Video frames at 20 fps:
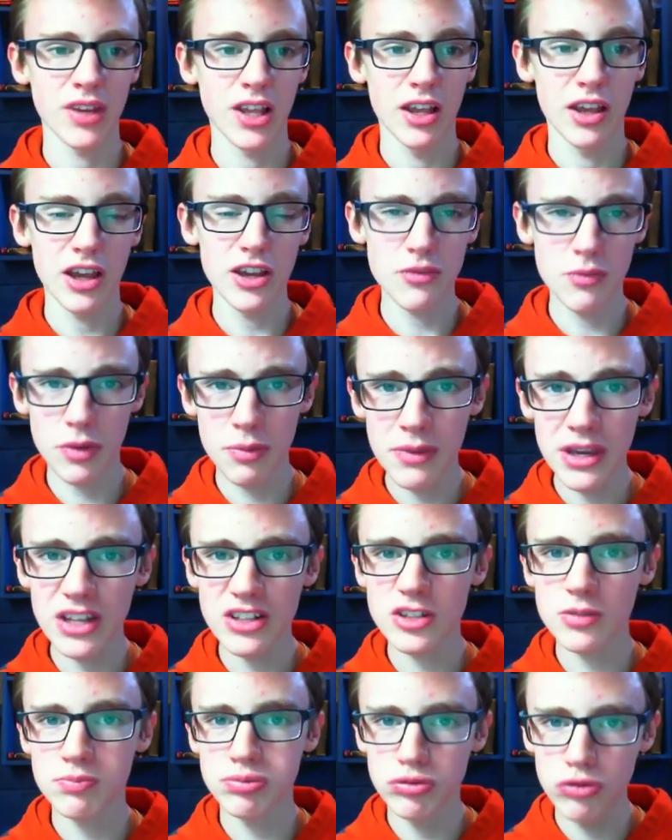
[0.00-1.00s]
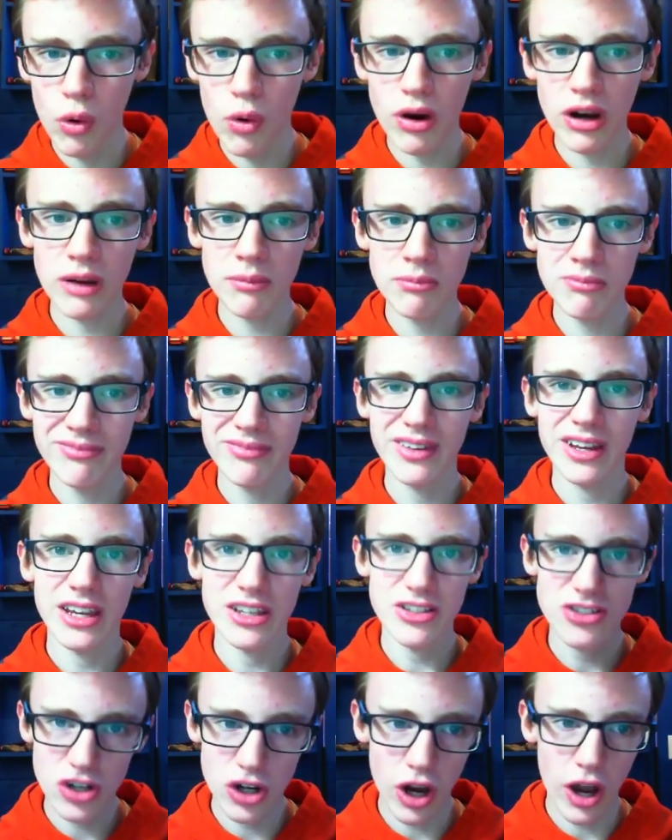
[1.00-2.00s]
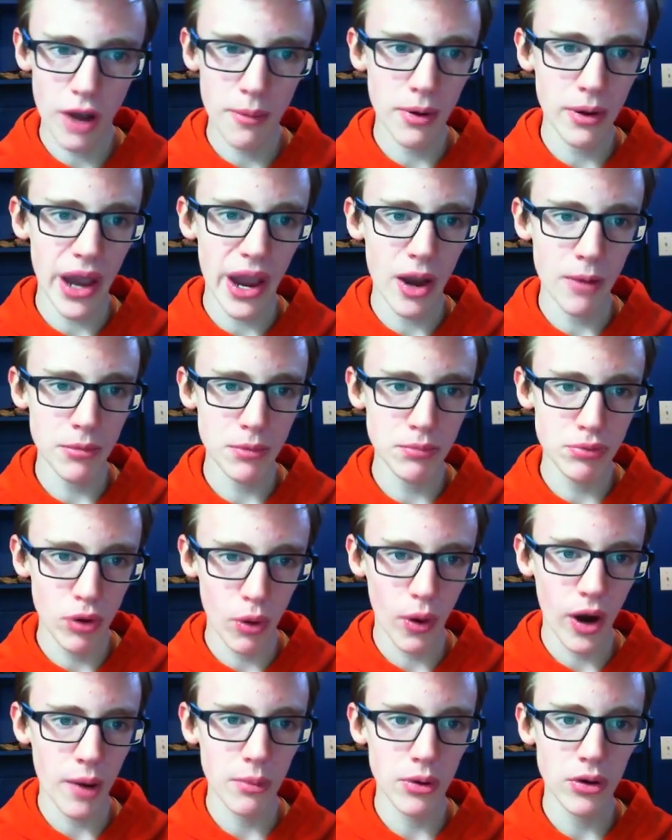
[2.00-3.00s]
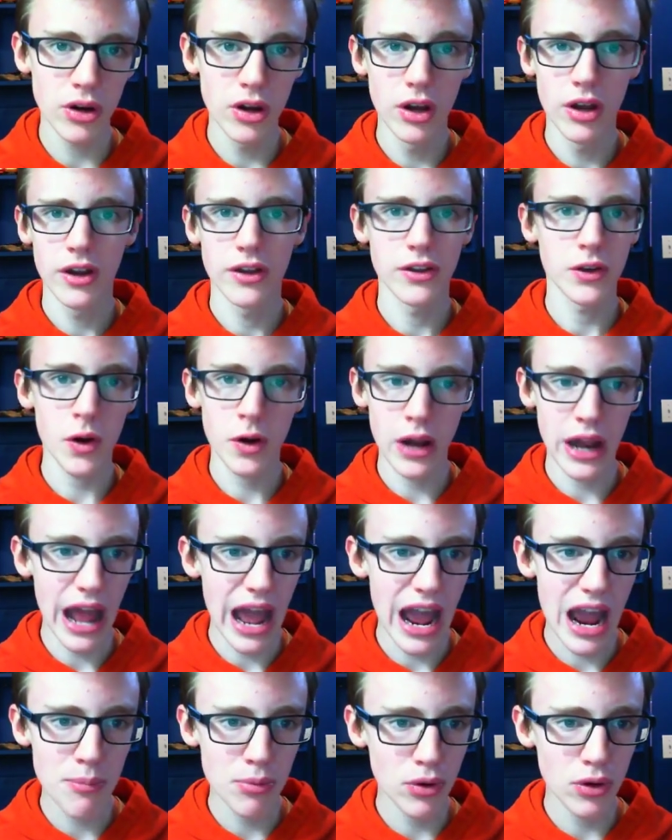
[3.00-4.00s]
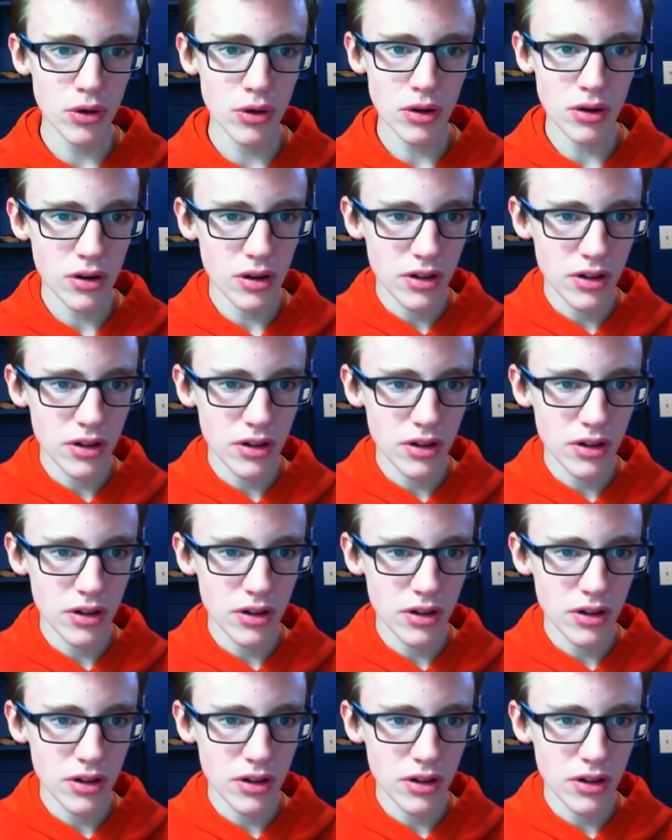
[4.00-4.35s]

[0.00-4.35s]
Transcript: it, with me, it's a program. It's I'm a I'm a programmer, not an apper.